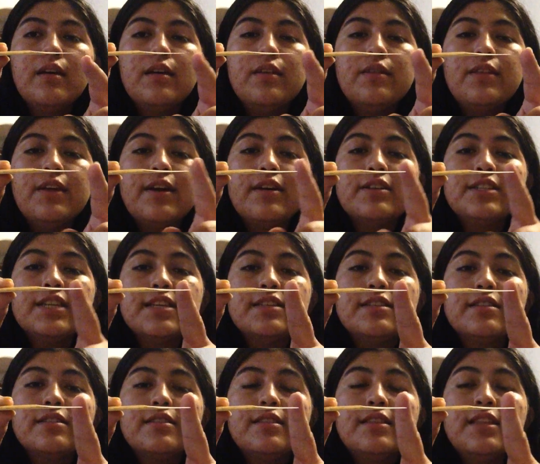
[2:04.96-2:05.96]
there's a
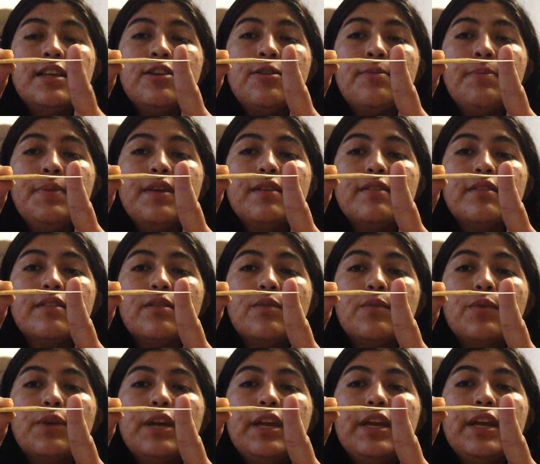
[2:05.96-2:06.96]
thinner piece of the
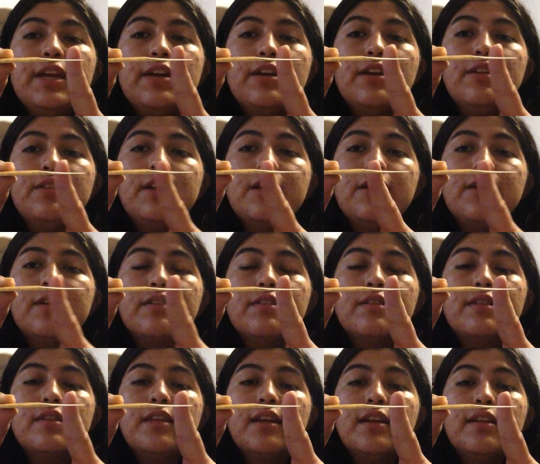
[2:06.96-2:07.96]
wood here that you can
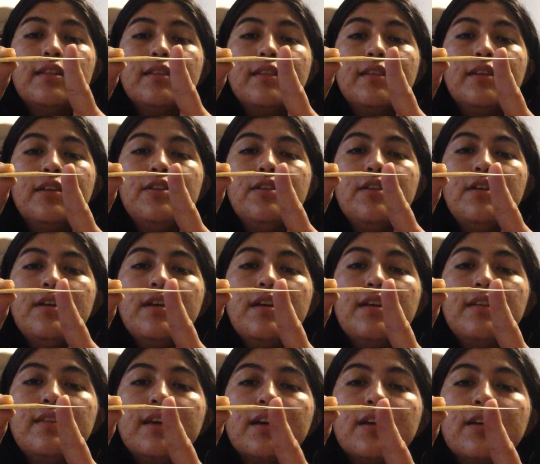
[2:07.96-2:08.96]
see that it's thinner
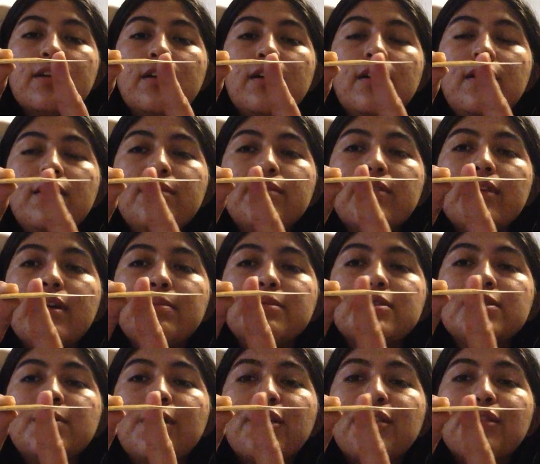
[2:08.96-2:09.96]
that curves up
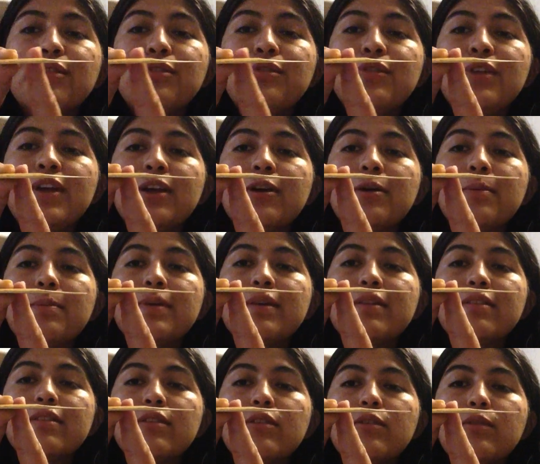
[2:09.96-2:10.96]
to a thicker
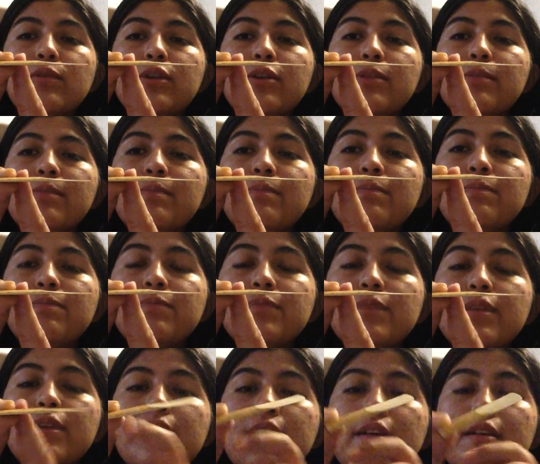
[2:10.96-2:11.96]
piece of the wood.
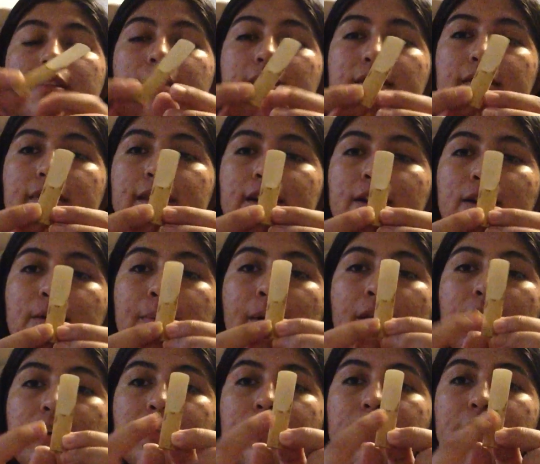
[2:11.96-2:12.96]
This thicker
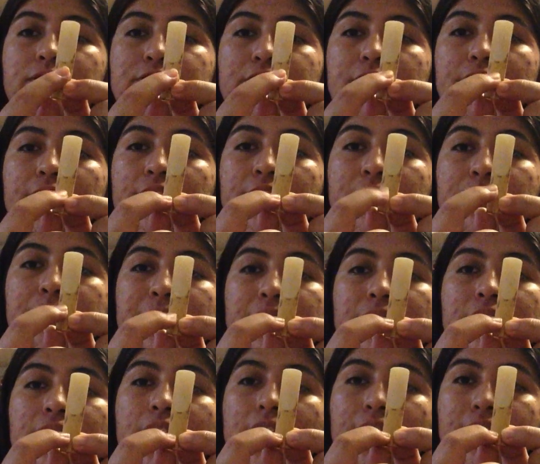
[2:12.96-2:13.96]
part is usually a little bit
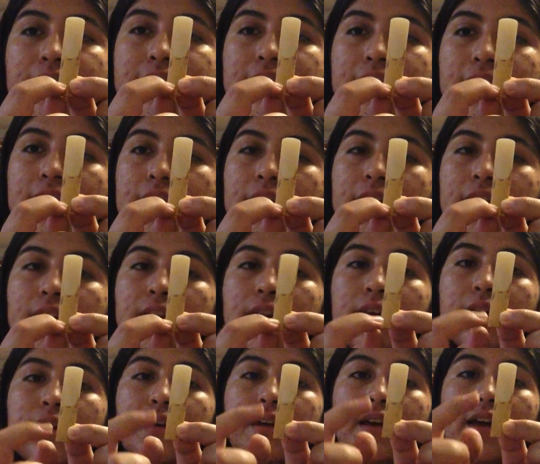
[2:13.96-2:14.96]
glossy,
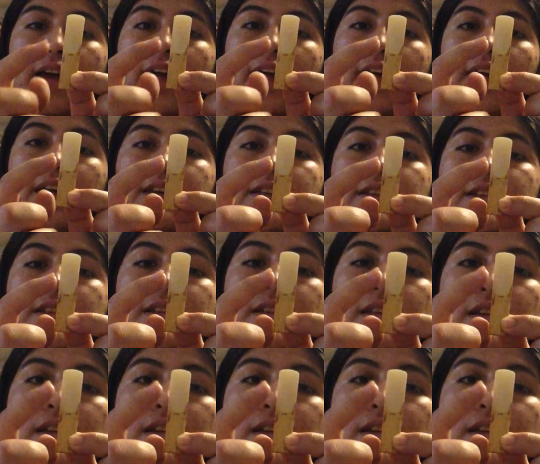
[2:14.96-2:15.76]
and